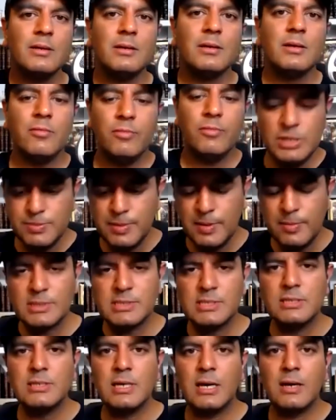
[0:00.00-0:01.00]
Rich people
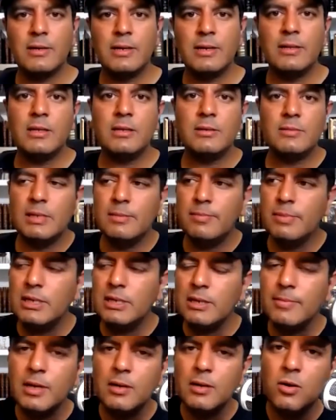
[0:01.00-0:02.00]
sit down and they're
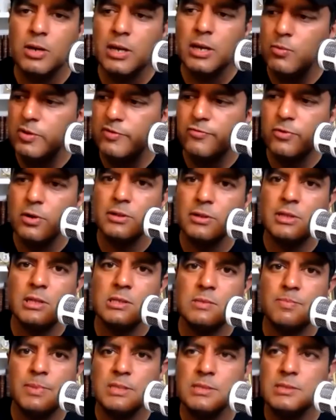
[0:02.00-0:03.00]
building about, okay, we've got
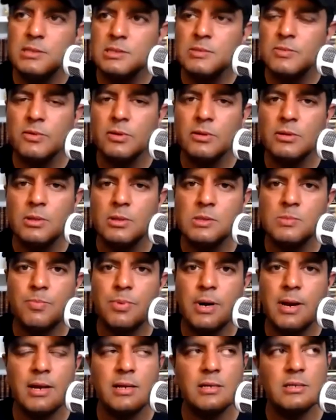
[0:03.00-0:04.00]
this business, we've got this
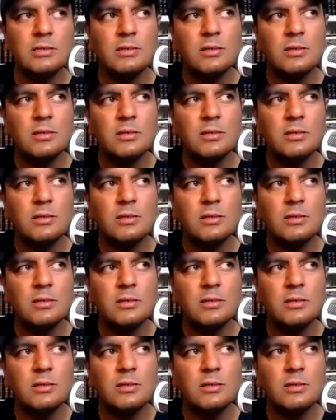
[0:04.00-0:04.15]
brand,